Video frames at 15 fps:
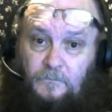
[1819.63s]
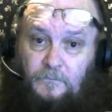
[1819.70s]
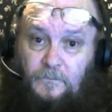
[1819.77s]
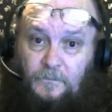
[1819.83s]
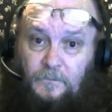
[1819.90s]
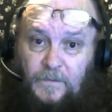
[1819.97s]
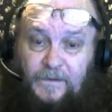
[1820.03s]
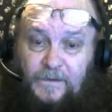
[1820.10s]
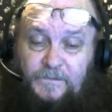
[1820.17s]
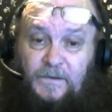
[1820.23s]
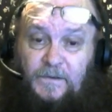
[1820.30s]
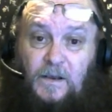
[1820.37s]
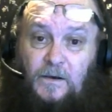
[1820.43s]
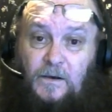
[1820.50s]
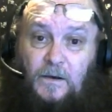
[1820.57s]
Let's
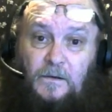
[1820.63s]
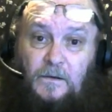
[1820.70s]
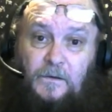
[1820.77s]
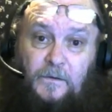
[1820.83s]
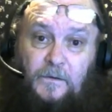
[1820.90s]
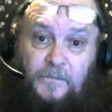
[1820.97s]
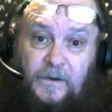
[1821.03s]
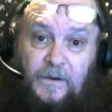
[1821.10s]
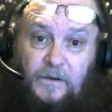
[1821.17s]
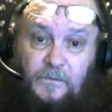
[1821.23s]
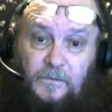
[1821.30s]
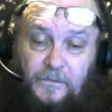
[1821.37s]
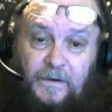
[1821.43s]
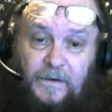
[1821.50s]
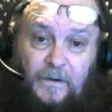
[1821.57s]
say color, because
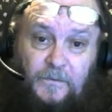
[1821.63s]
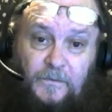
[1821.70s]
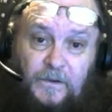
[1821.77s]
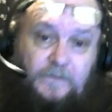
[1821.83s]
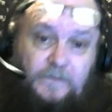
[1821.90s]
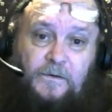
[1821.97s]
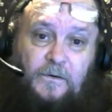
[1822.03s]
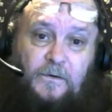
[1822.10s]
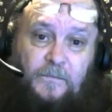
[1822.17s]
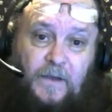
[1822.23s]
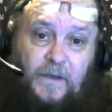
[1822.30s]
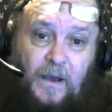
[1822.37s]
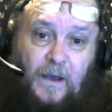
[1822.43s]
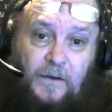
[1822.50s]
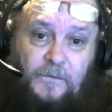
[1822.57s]
we know that's going to be
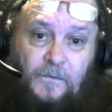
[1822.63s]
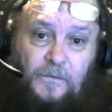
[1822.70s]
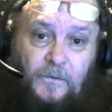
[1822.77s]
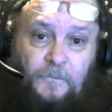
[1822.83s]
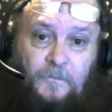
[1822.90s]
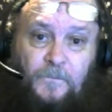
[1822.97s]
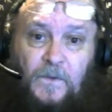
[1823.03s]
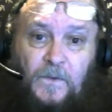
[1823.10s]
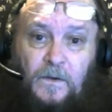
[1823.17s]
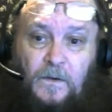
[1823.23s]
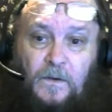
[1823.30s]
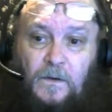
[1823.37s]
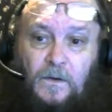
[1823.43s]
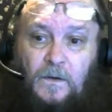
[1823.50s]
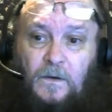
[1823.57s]
astral.
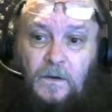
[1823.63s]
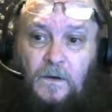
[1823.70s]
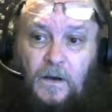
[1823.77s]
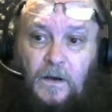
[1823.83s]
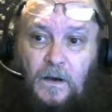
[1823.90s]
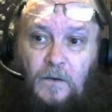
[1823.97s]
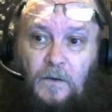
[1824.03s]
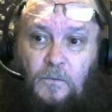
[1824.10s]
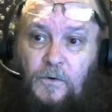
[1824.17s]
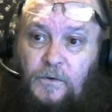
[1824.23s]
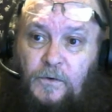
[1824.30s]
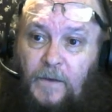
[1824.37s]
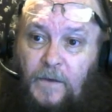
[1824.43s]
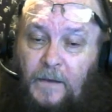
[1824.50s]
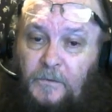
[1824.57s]
Were
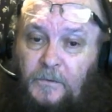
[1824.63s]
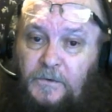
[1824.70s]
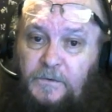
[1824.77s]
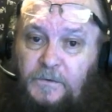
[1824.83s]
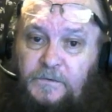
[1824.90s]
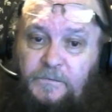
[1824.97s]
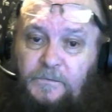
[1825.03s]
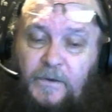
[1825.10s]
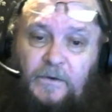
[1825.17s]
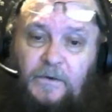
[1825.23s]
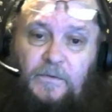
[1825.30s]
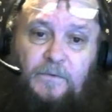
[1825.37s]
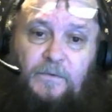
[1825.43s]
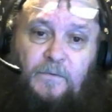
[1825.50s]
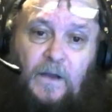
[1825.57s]
you able to smell
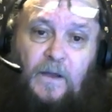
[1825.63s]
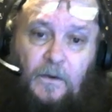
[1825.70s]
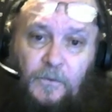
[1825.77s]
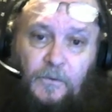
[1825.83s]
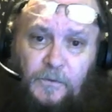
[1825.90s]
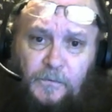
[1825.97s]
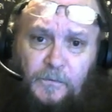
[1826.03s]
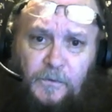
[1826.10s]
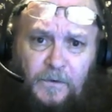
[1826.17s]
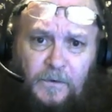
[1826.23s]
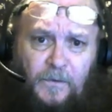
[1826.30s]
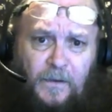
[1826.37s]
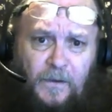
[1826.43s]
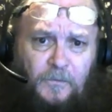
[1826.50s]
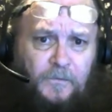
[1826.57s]
the flowers? Were you
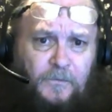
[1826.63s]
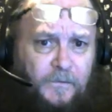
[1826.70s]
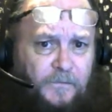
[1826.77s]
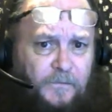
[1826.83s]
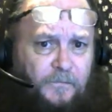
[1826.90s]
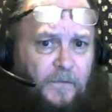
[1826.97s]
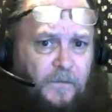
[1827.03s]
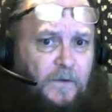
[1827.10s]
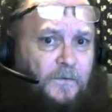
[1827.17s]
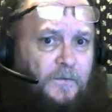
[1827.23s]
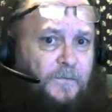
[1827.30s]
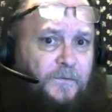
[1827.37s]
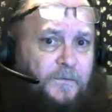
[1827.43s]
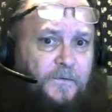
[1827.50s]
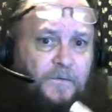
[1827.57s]
able to smell
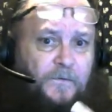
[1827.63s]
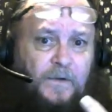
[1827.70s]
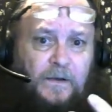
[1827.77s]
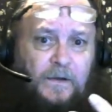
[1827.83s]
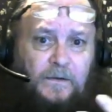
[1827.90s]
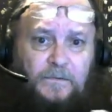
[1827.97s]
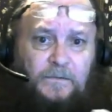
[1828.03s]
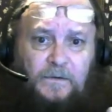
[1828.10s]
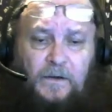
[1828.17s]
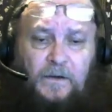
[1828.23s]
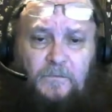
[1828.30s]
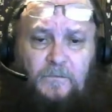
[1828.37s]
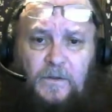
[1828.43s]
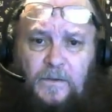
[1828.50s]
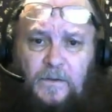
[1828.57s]
the trees and
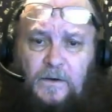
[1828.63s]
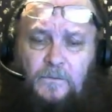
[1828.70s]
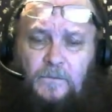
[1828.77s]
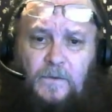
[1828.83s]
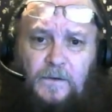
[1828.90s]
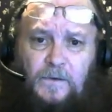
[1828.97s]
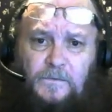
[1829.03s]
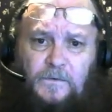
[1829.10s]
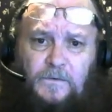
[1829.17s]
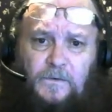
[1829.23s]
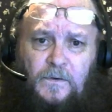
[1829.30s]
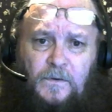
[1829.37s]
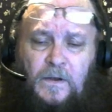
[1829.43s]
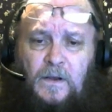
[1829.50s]
everything around you?